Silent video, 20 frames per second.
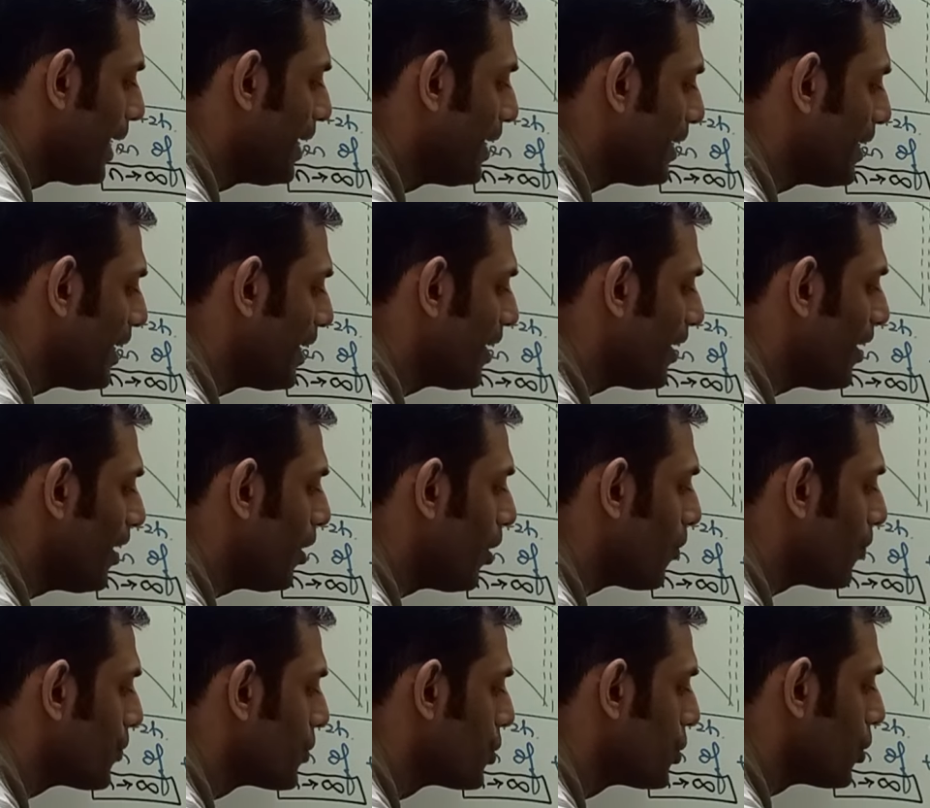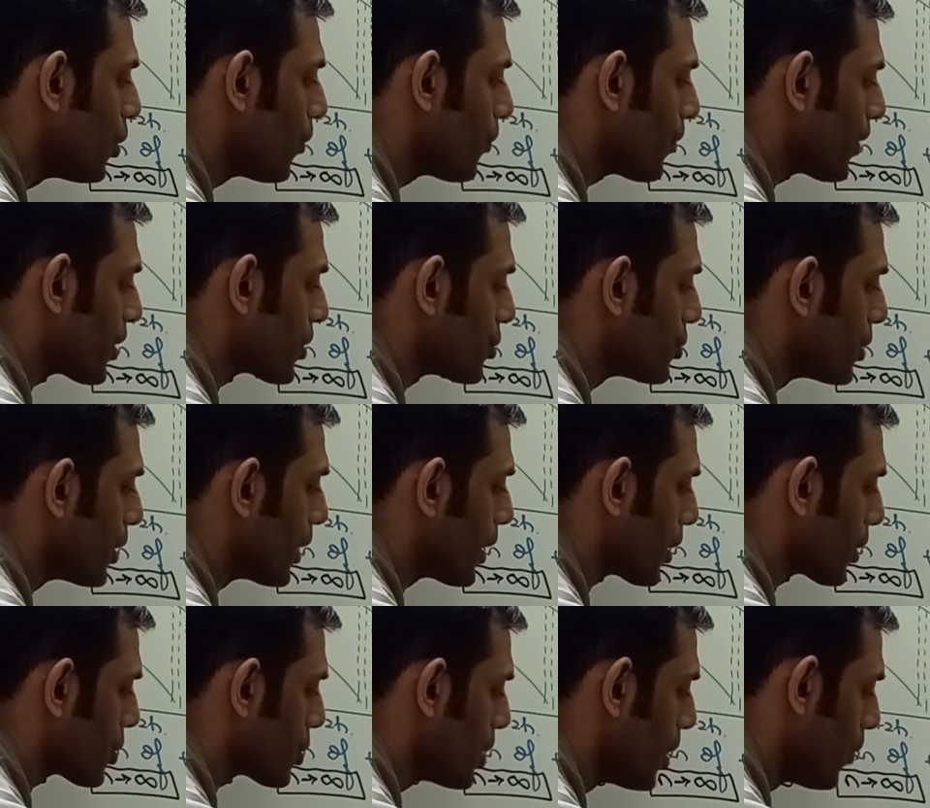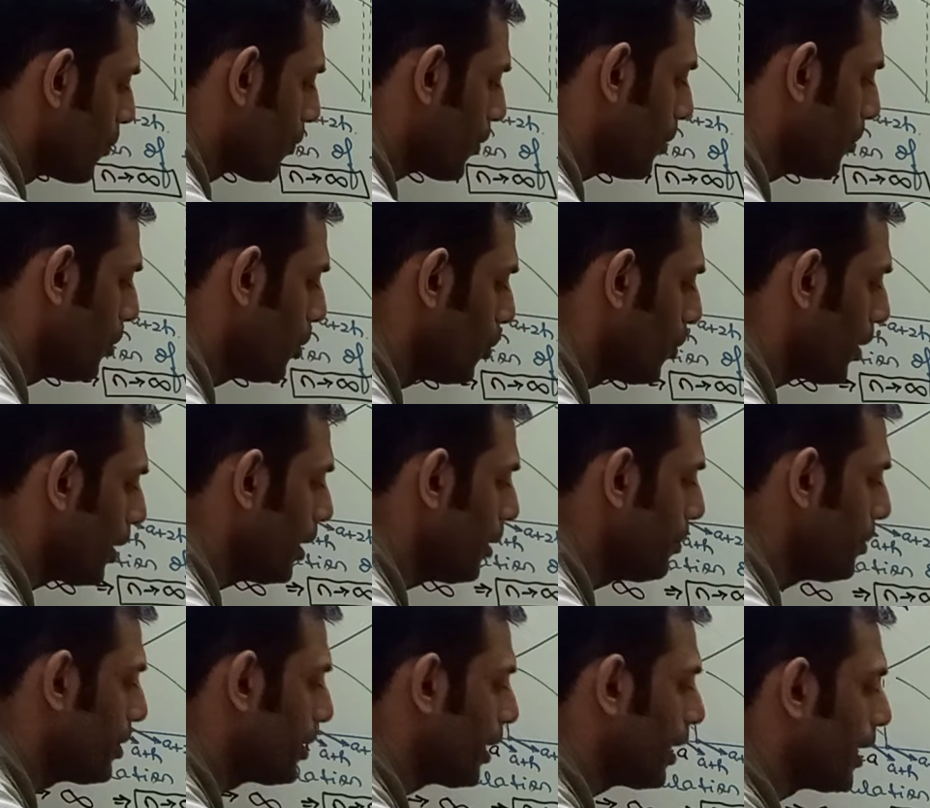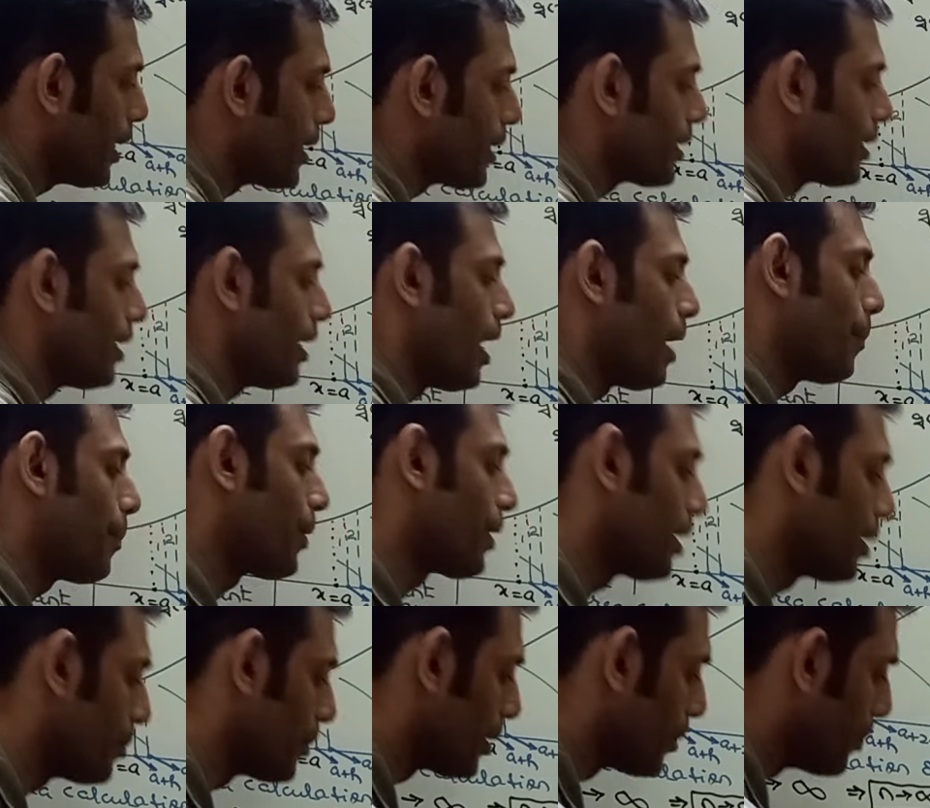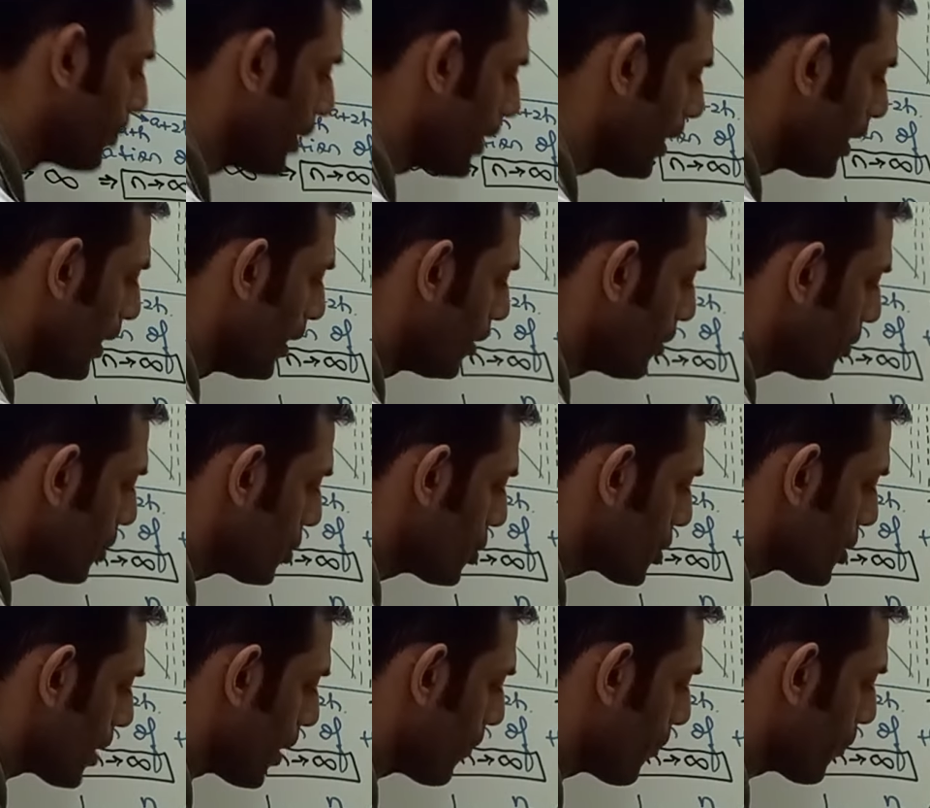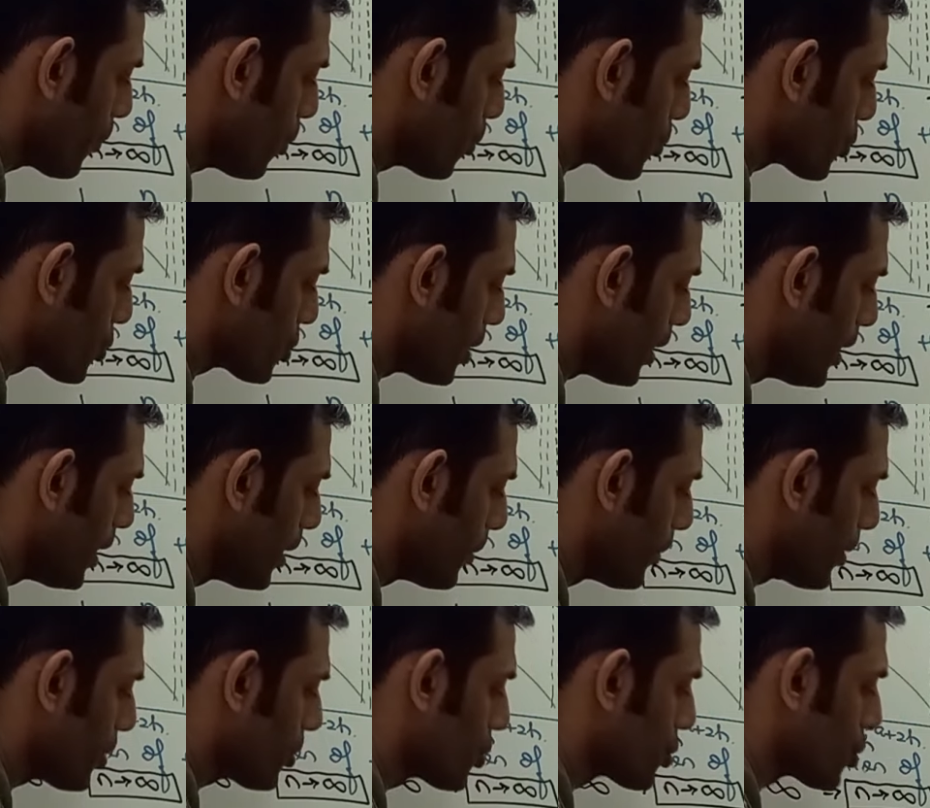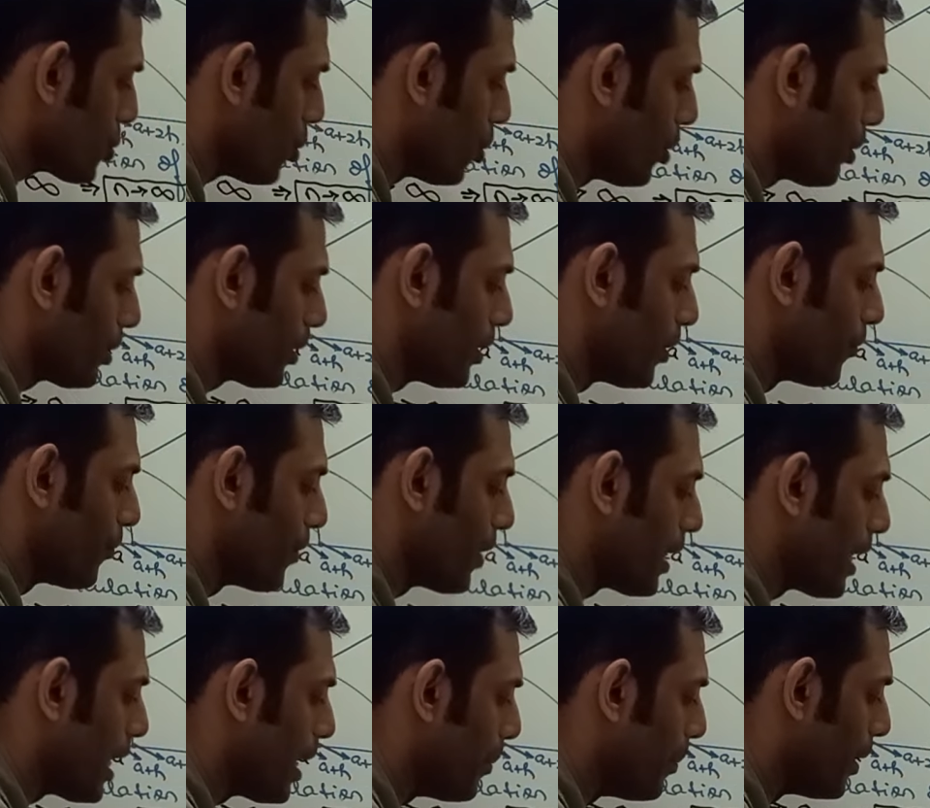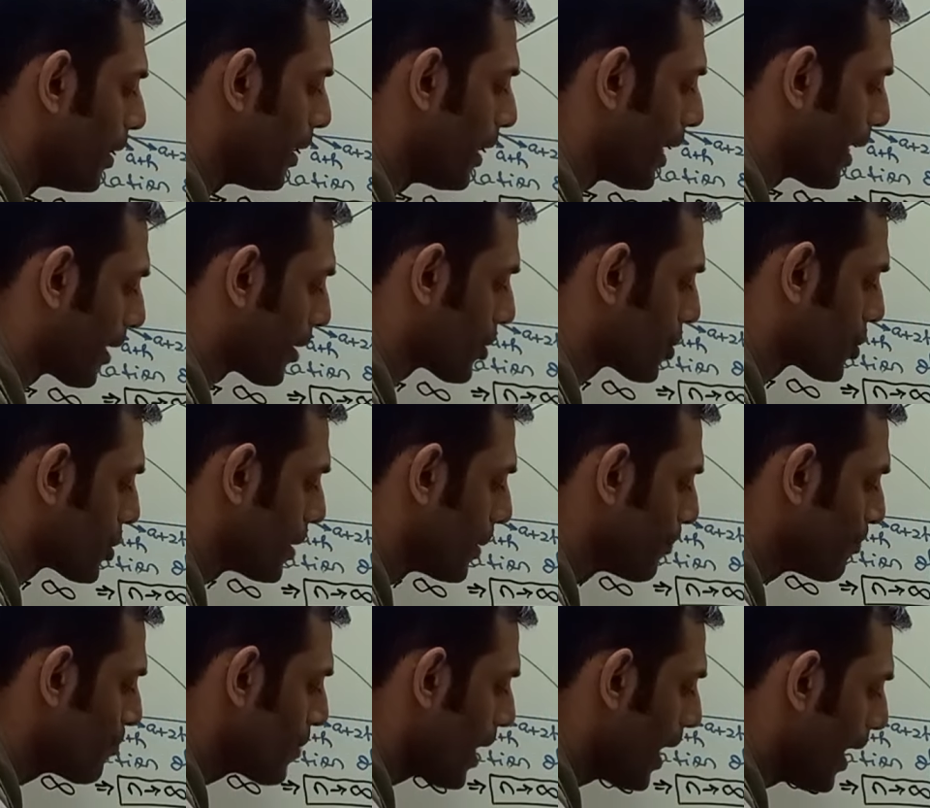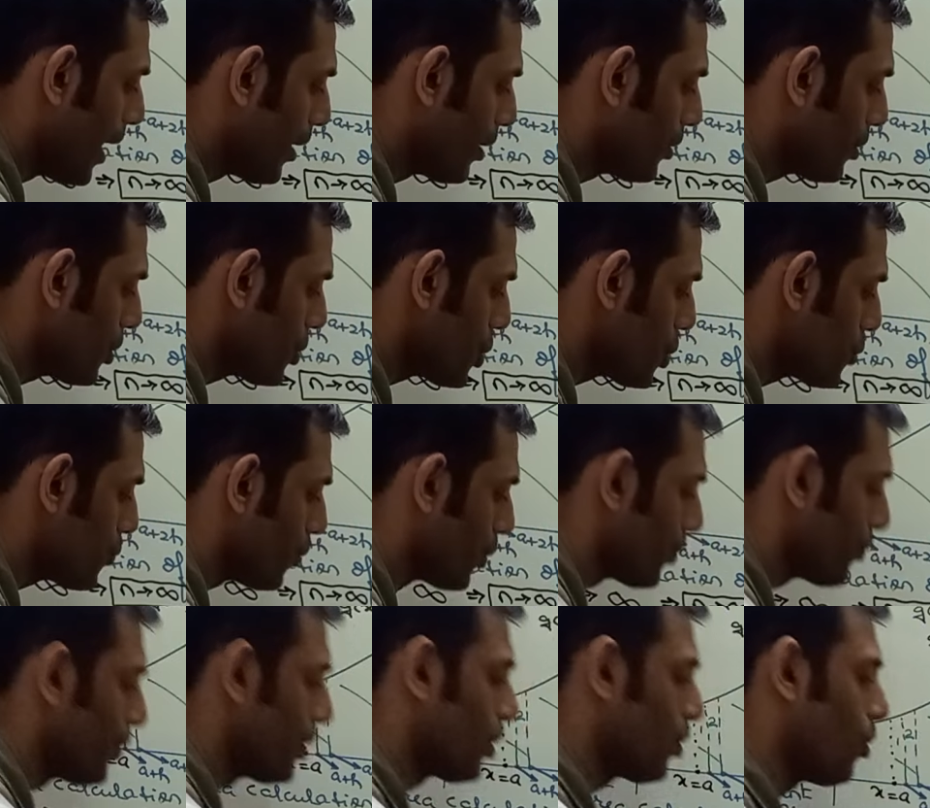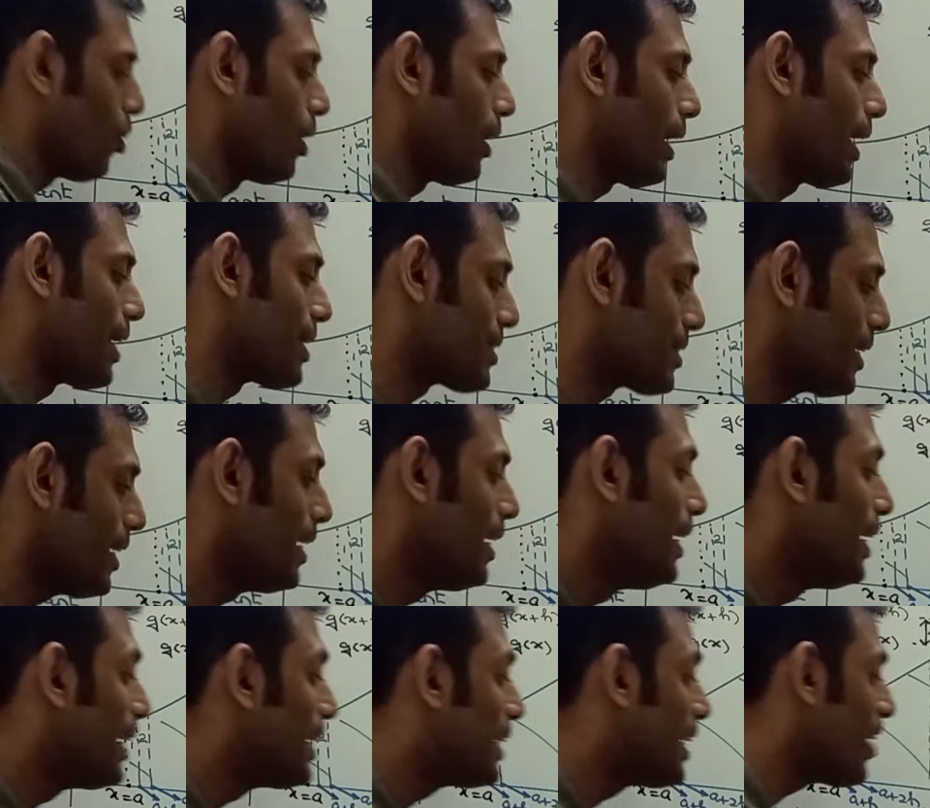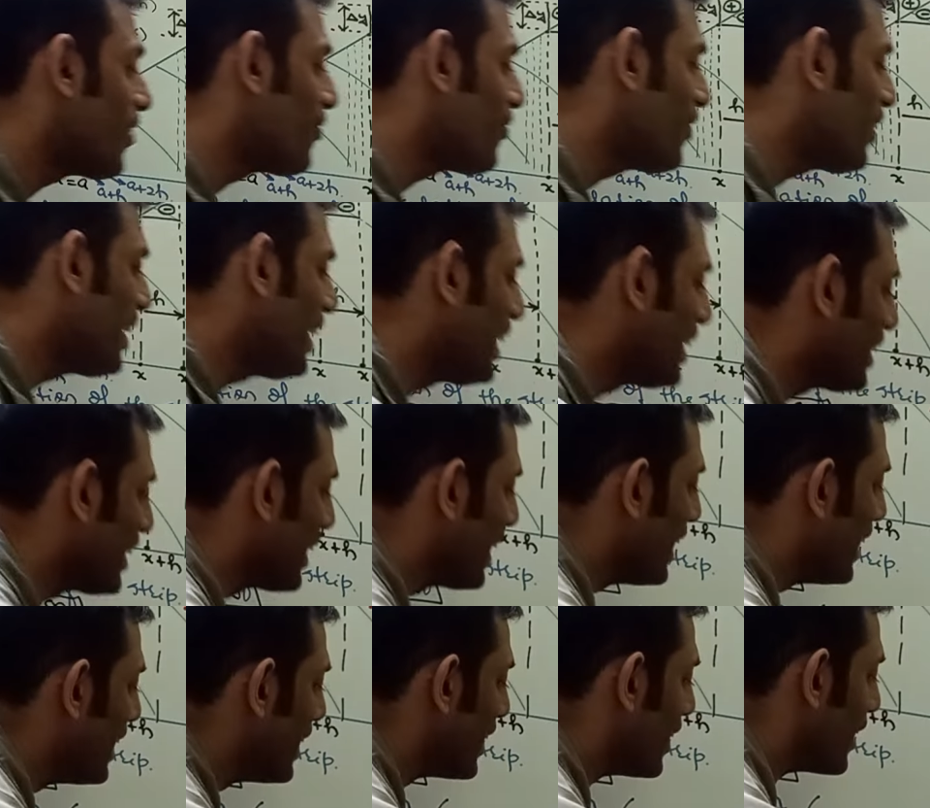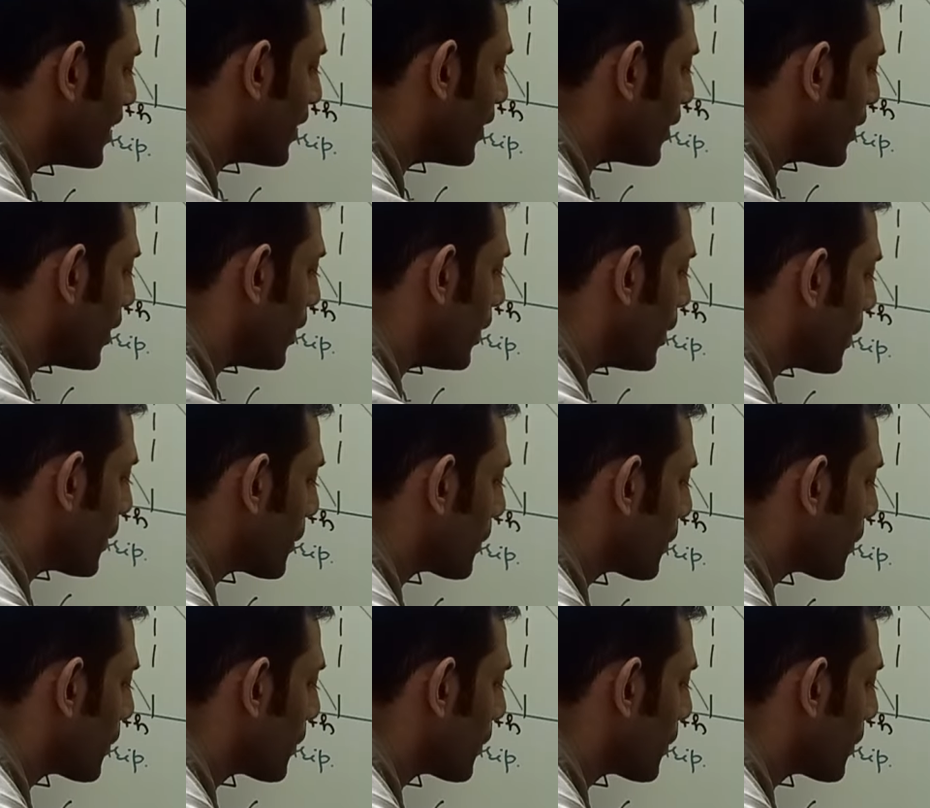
integral of g of x dx from lower limit a till upper limit b. This is of course a limits on the variable x, and this is what we call as a definite integral.